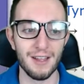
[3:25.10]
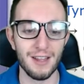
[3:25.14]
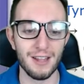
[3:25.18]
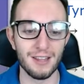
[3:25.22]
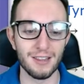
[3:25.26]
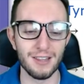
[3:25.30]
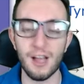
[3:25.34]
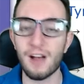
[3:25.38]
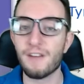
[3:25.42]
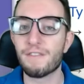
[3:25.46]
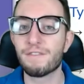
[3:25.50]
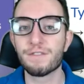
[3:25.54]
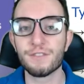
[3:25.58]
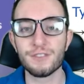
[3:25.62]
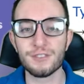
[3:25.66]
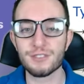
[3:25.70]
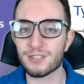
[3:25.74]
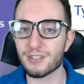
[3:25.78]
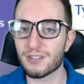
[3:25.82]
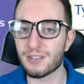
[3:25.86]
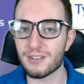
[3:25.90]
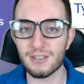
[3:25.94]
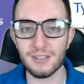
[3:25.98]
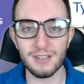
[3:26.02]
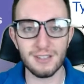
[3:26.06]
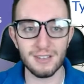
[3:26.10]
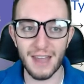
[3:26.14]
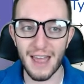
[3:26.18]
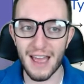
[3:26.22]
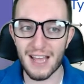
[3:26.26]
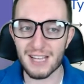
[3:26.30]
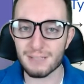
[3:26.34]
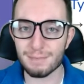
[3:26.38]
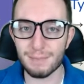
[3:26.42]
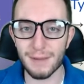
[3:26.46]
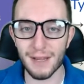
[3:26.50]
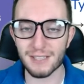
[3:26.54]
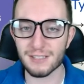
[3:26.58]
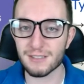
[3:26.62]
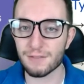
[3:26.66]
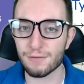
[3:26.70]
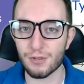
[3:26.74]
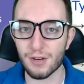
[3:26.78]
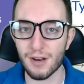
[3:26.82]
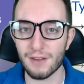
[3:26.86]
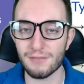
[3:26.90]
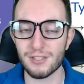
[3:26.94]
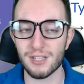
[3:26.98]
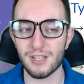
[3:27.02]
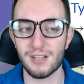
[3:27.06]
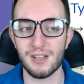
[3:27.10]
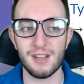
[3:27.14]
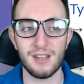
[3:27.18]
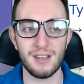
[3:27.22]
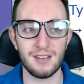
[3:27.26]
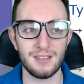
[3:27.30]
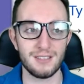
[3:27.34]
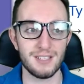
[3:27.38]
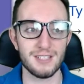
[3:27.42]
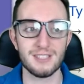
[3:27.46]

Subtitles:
love for certain aspects of what I've done,